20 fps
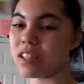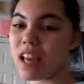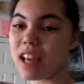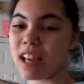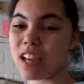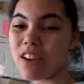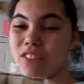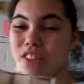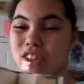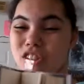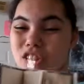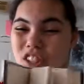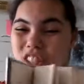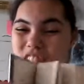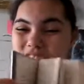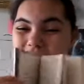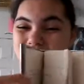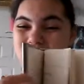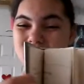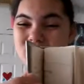Like, if it's
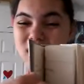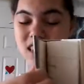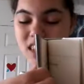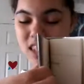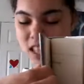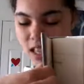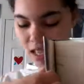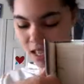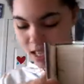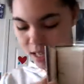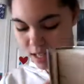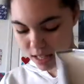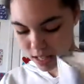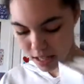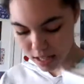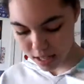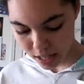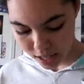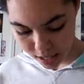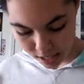just this thin,
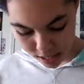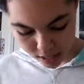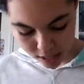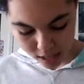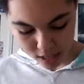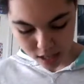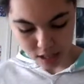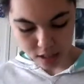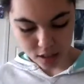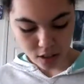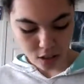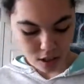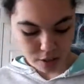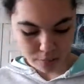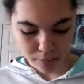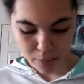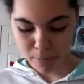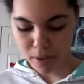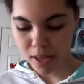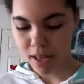I lost
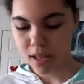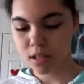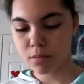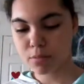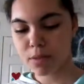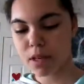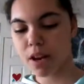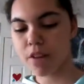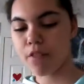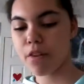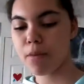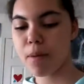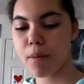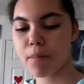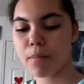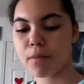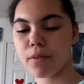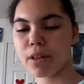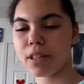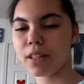my page, but I
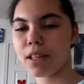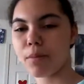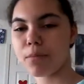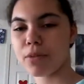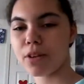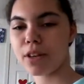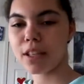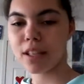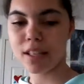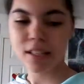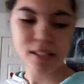remember what number it